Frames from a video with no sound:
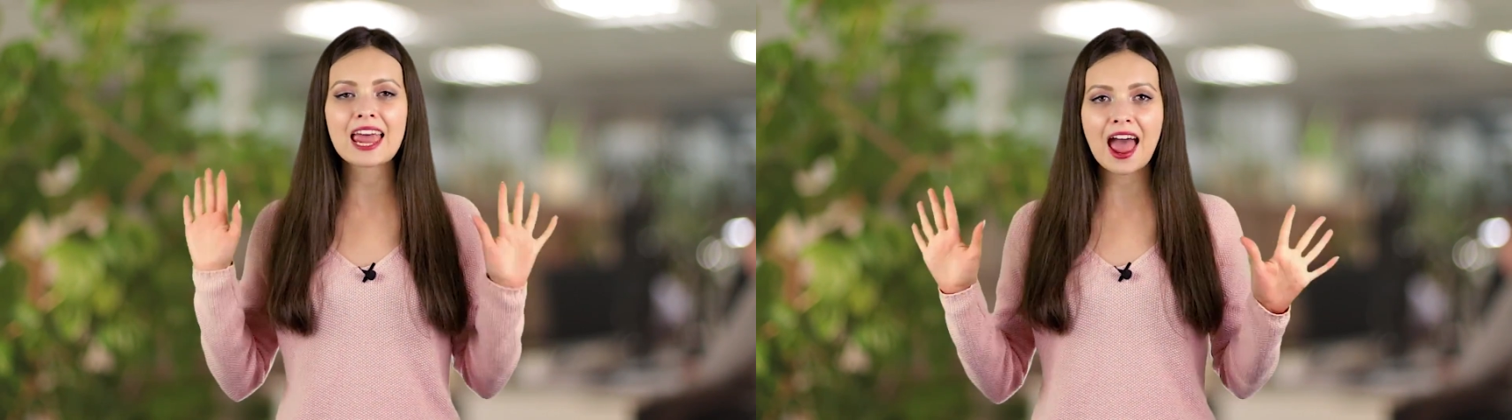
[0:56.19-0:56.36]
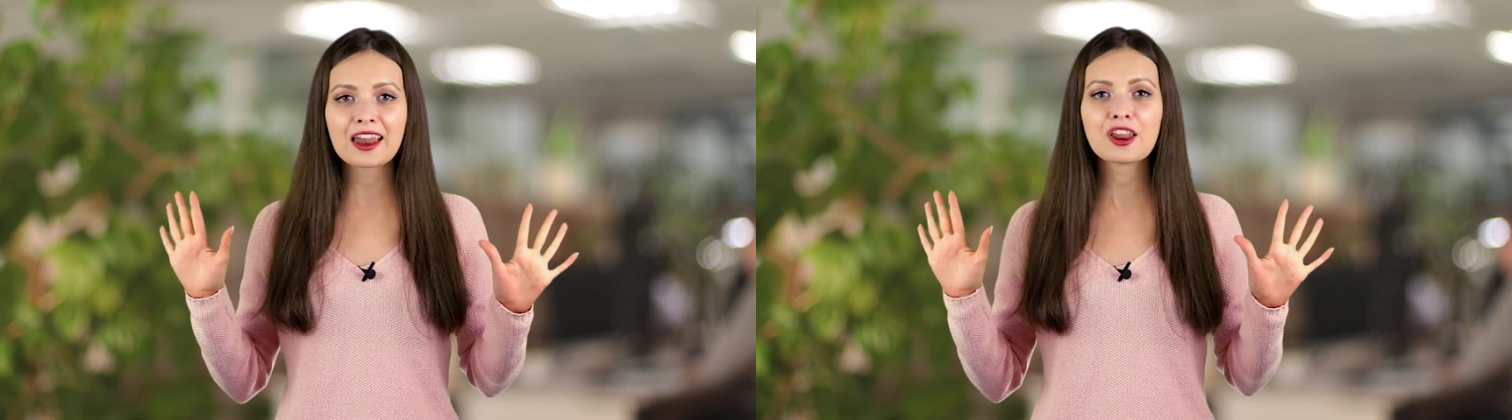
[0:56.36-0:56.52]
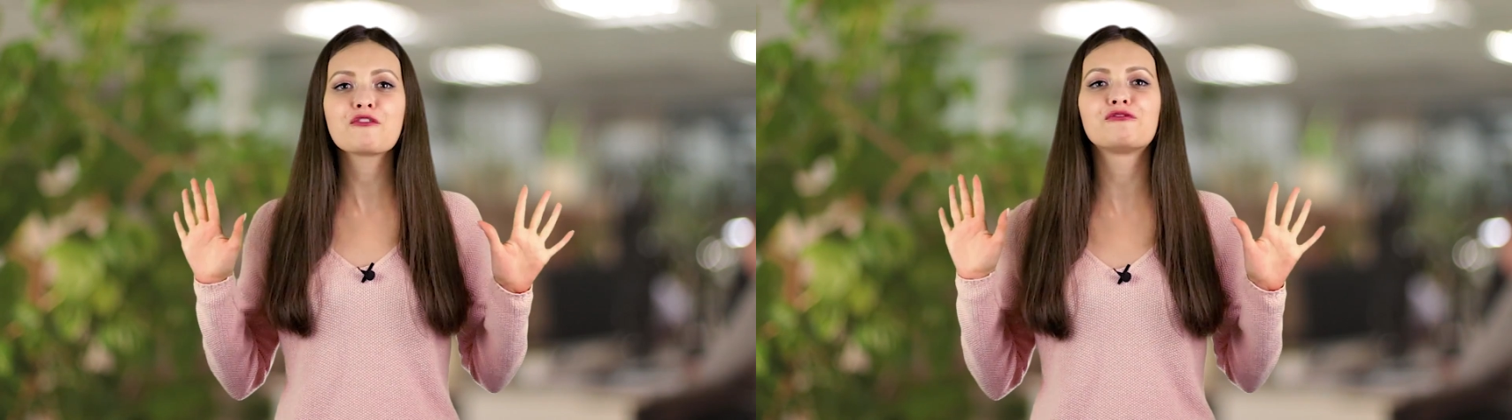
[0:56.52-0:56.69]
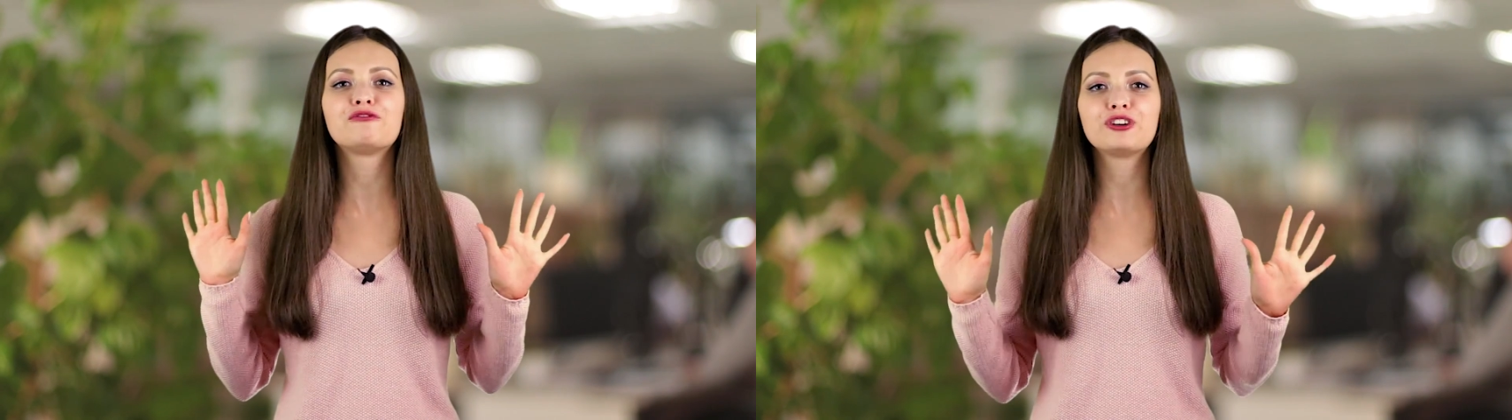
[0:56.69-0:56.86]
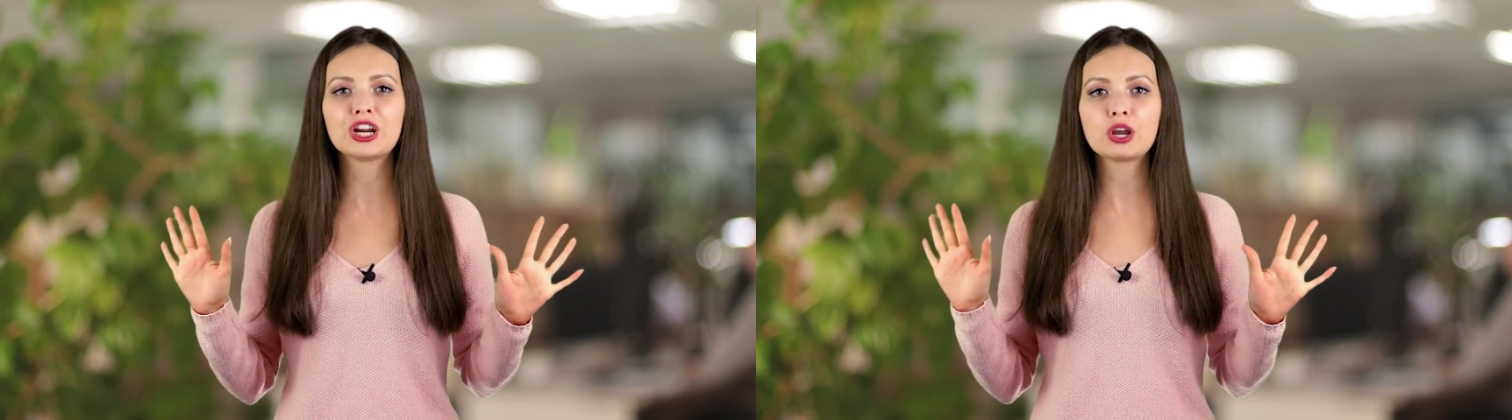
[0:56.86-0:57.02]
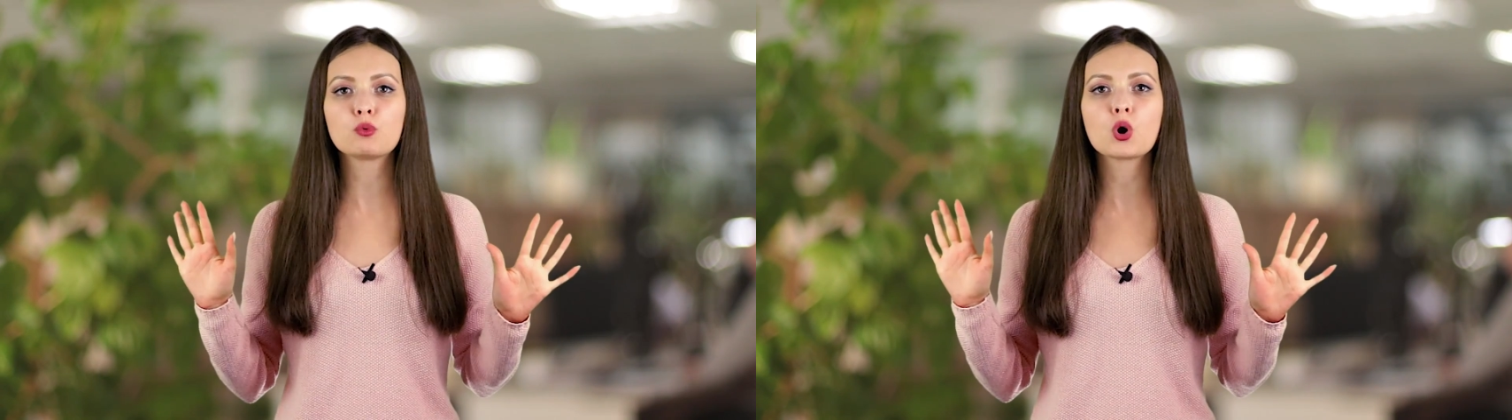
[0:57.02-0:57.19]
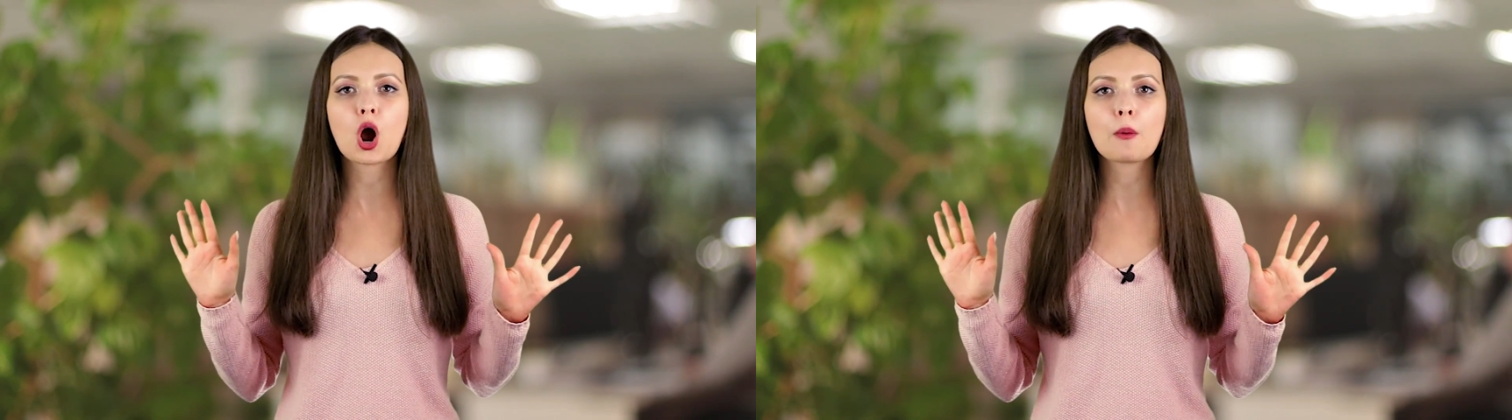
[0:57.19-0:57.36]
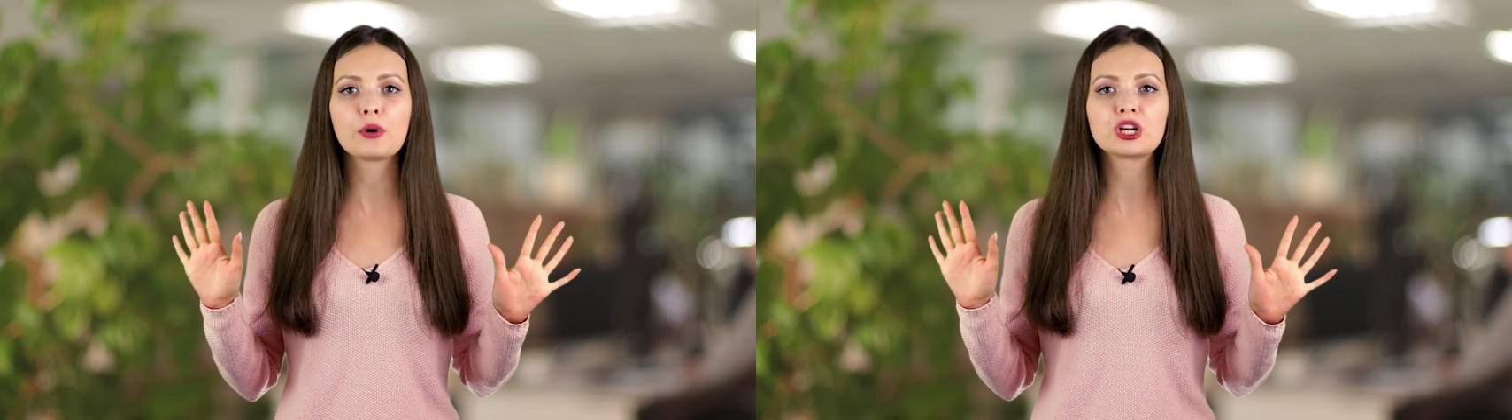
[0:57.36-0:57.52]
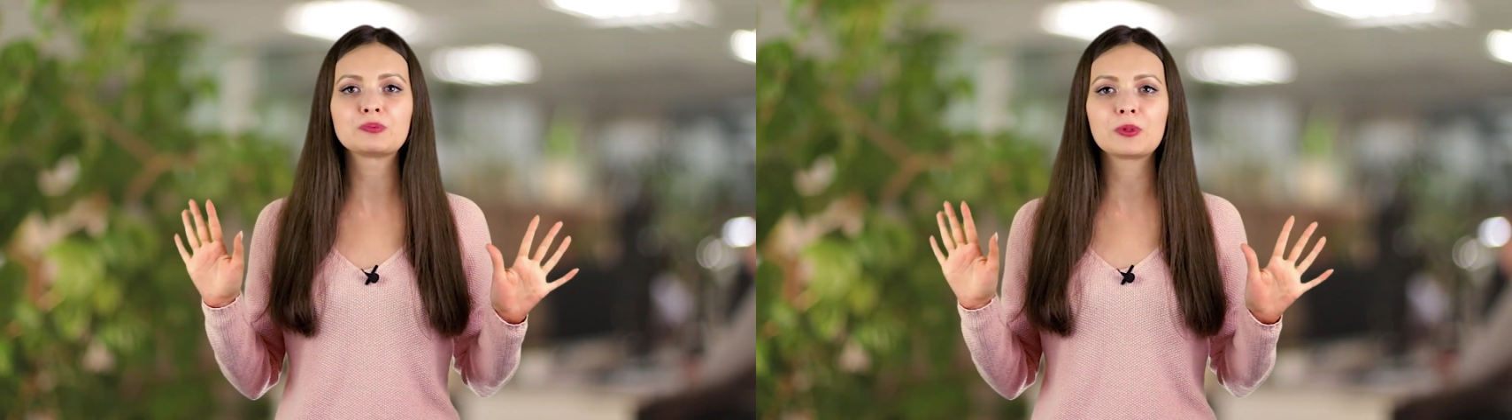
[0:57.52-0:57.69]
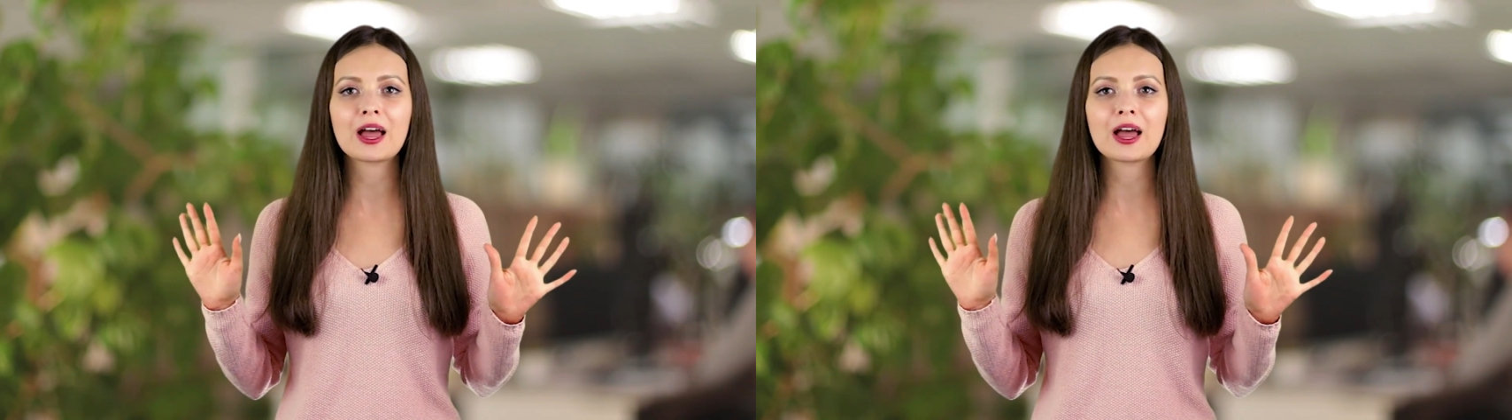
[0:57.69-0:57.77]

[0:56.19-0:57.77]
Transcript: 10 free WooCommerce